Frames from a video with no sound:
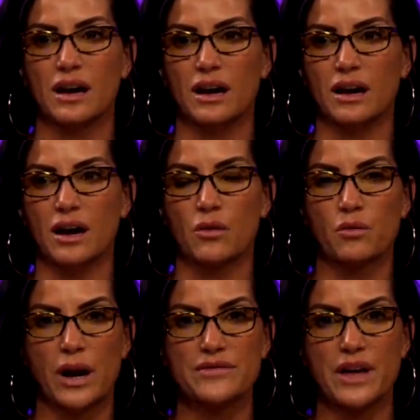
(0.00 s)
a
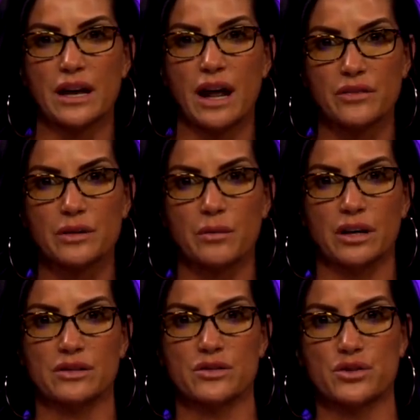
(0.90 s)
right that
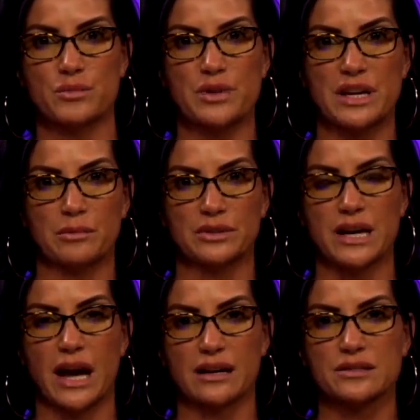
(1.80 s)
everyone should be able
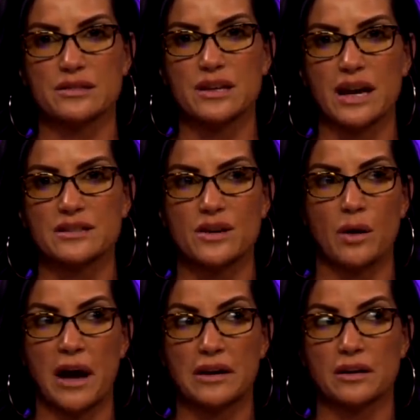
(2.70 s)
to exercise,
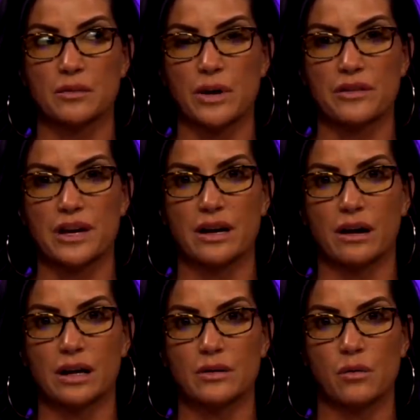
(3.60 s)
no matter where they
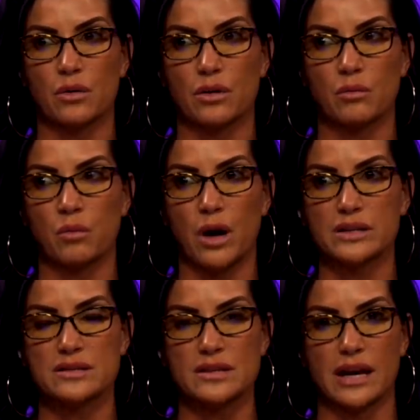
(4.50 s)
are or
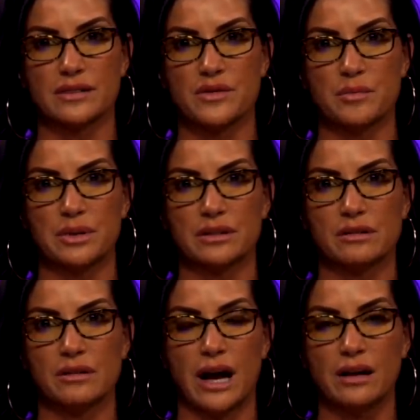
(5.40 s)
what side of the
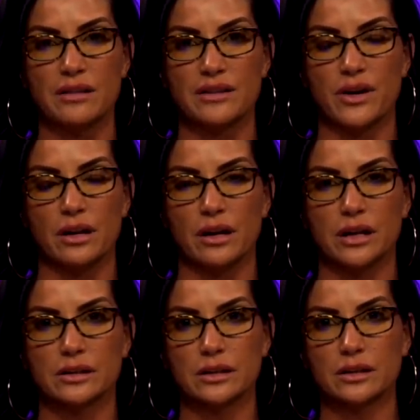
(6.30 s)
political aisle they fall
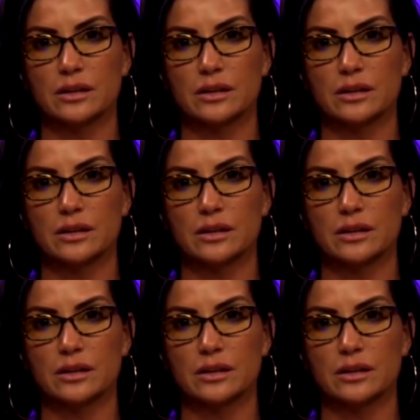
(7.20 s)
on.